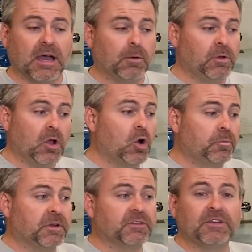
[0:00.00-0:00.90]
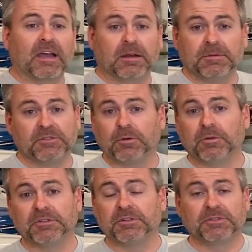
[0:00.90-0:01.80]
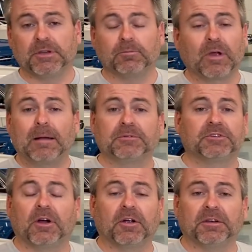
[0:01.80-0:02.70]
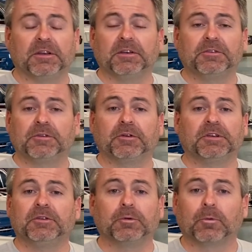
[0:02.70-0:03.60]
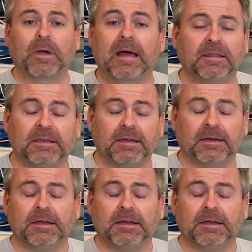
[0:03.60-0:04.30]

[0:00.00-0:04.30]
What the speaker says: We hope that it's not going to be sold to some rap star and turned into a rally